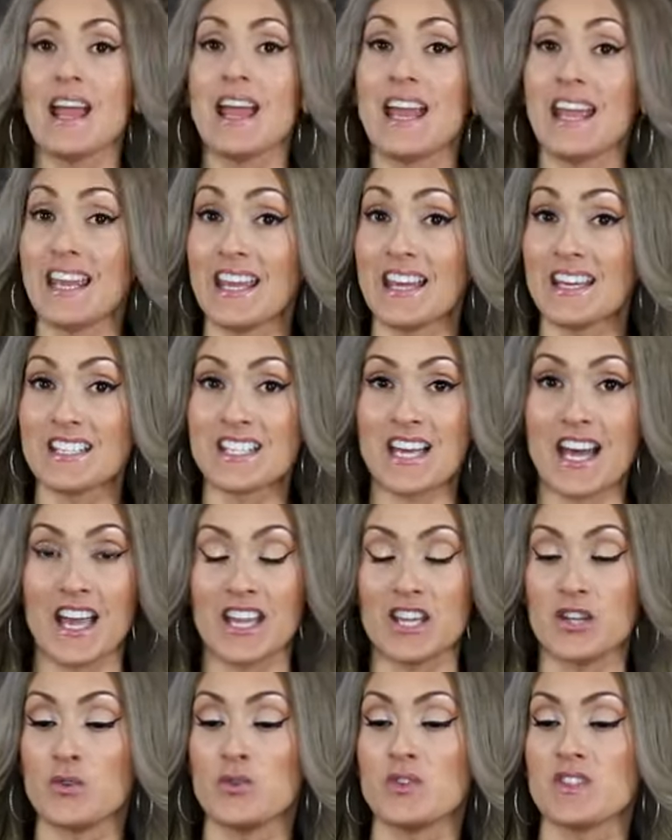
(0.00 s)
And I
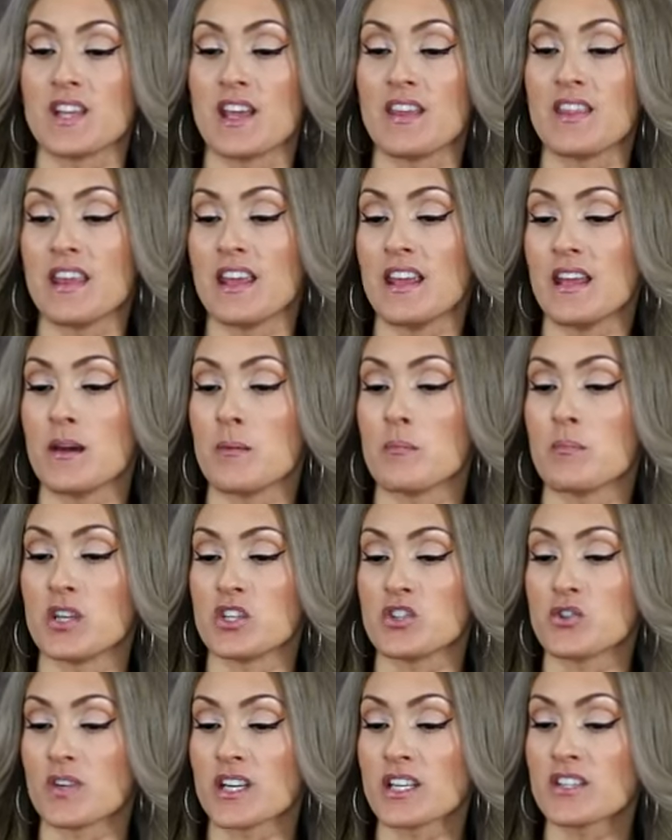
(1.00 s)
use the
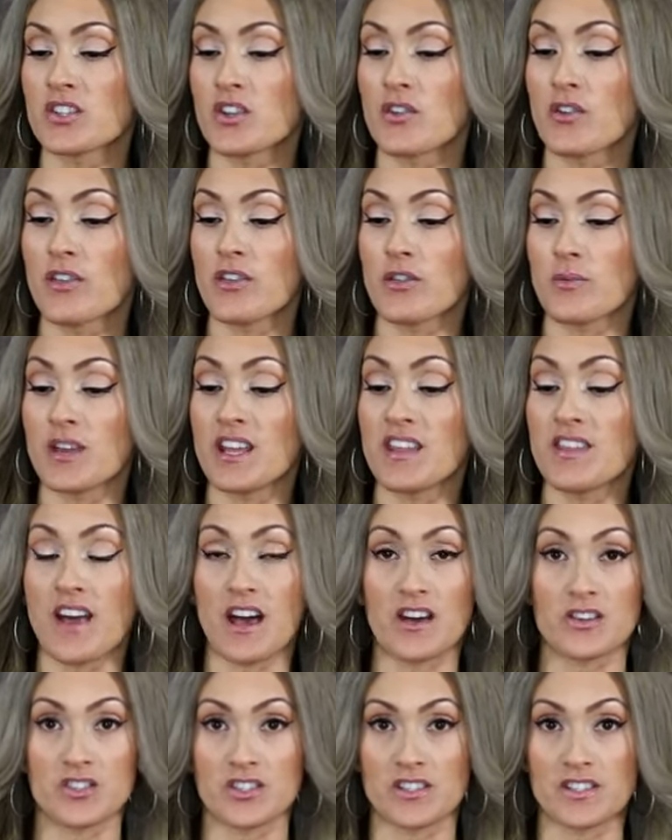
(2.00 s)
Matrixyl
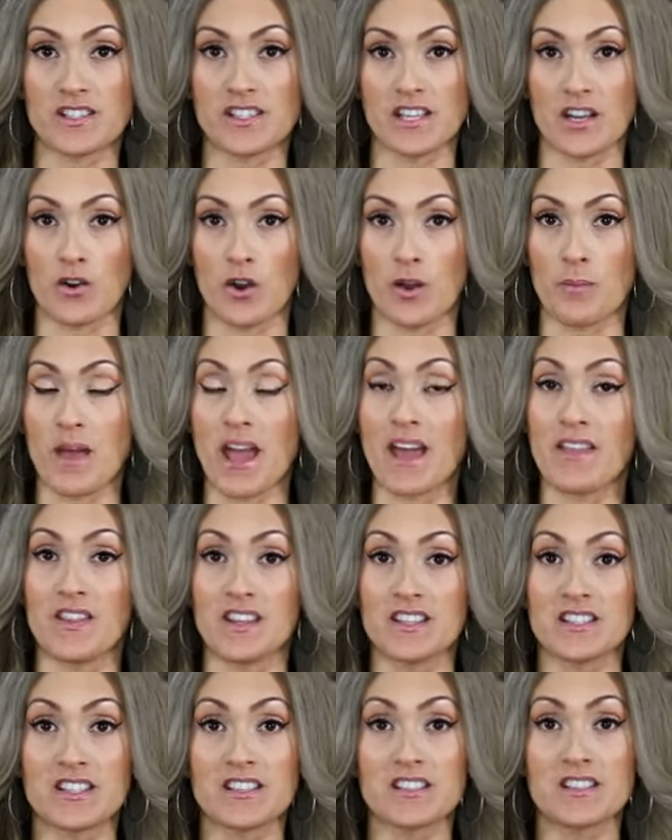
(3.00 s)
3000 serum, and
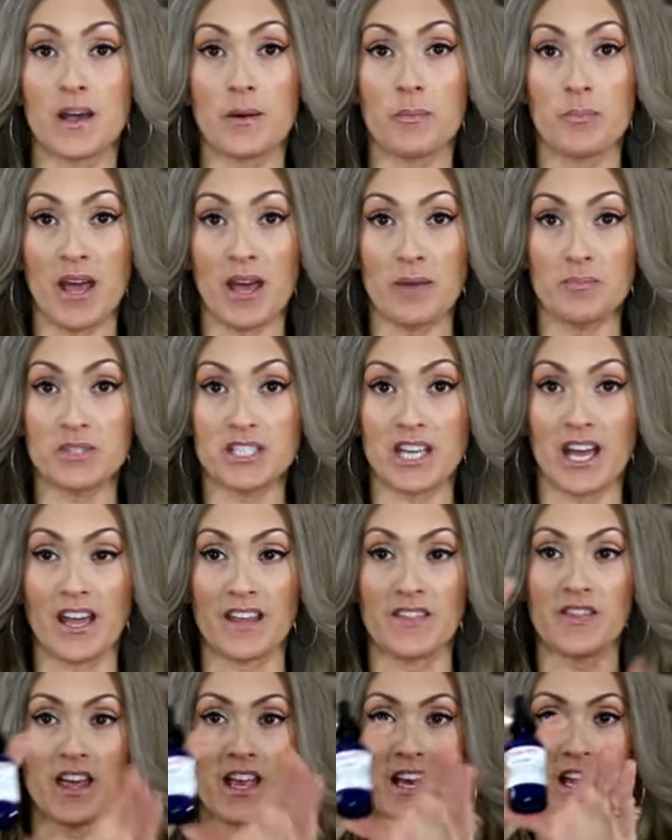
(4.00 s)
this is a
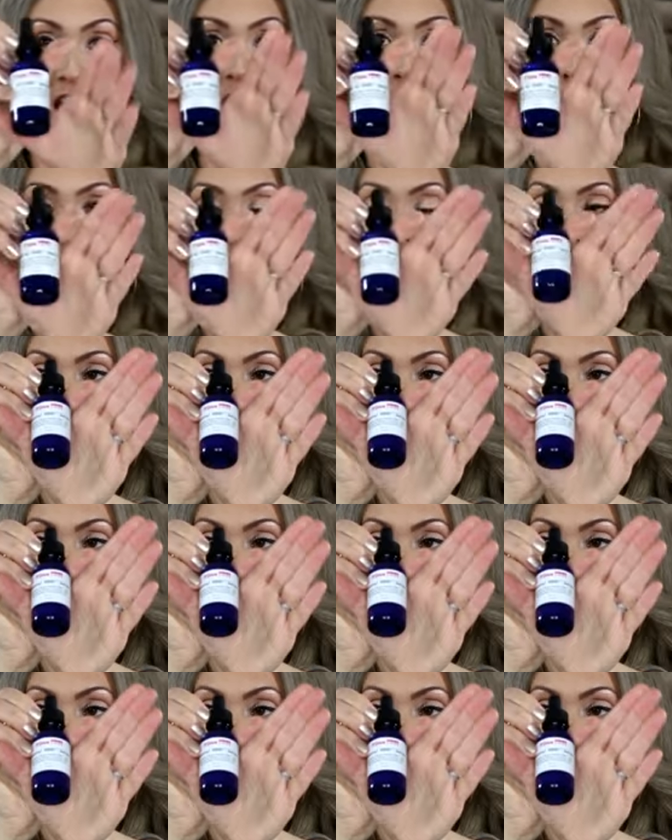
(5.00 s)
peptide that helps